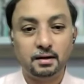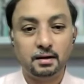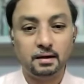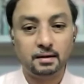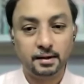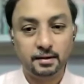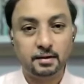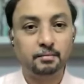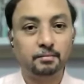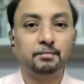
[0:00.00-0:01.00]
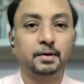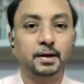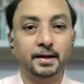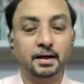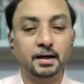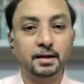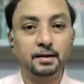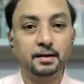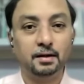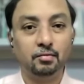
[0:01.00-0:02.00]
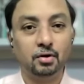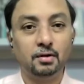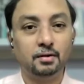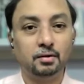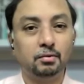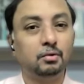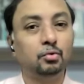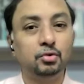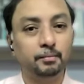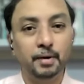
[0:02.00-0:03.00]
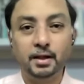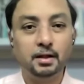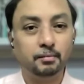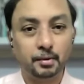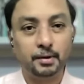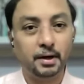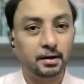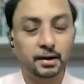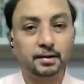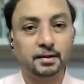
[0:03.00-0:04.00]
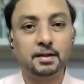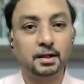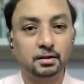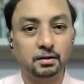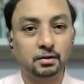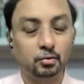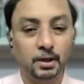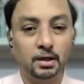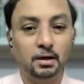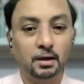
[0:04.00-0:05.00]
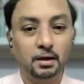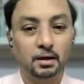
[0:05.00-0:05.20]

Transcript: I'll set some guidelines, and then we also do some basic preparatory exercises as well.